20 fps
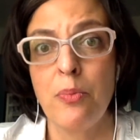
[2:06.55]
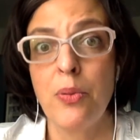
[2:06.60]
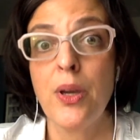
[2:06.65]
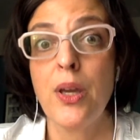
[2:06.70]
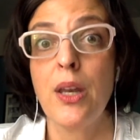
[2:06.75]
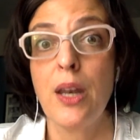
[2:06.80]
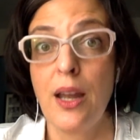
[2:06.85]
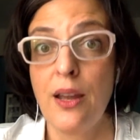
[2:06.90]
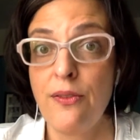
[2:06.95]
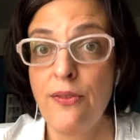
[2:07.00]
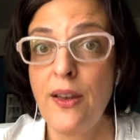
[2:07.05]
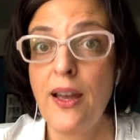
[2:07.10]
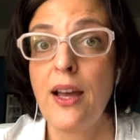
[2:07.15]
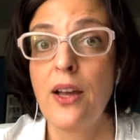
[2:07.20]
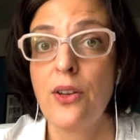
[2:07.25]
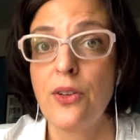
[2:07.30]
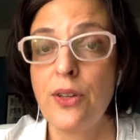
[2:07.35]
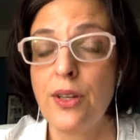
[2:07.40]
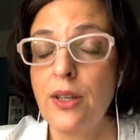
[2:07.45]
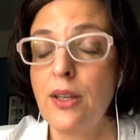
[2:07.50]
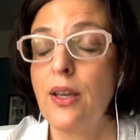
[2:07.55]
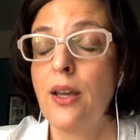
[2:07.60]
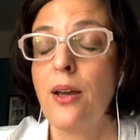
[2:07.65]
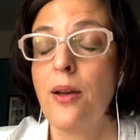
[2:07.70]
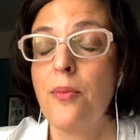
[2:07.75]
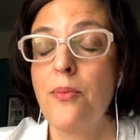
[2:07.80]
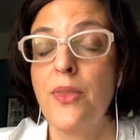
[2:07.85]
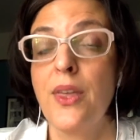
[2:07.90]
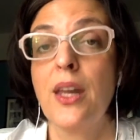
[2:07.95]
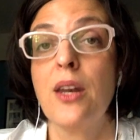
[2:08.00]
But I found
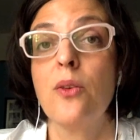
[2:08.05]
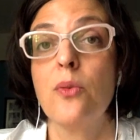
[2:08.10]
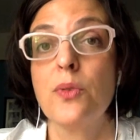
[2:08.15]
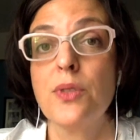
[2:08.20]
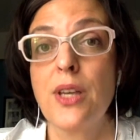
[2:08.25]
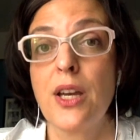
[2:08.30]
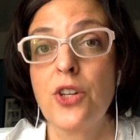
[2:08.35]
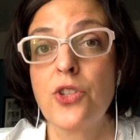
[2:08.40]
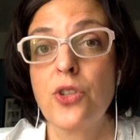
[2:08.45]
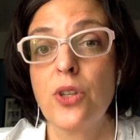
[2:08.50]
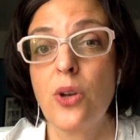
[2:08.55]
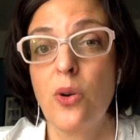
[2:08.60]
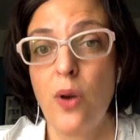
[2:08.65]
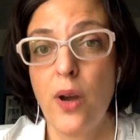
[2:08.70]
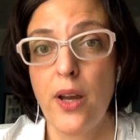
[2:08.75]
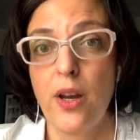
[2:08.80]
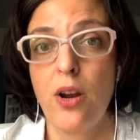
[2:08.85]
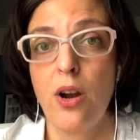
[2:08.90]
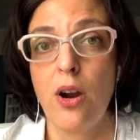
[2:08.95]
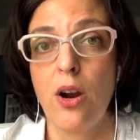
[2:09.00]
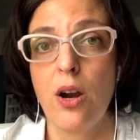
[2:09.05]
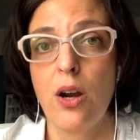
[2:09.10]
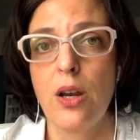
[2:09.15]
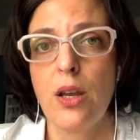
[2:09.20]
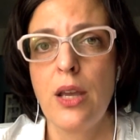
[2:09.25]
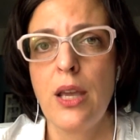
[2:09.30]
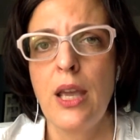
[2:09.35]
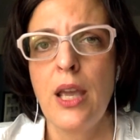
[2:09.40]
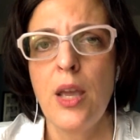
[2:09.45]
um, that it was actually quite hard.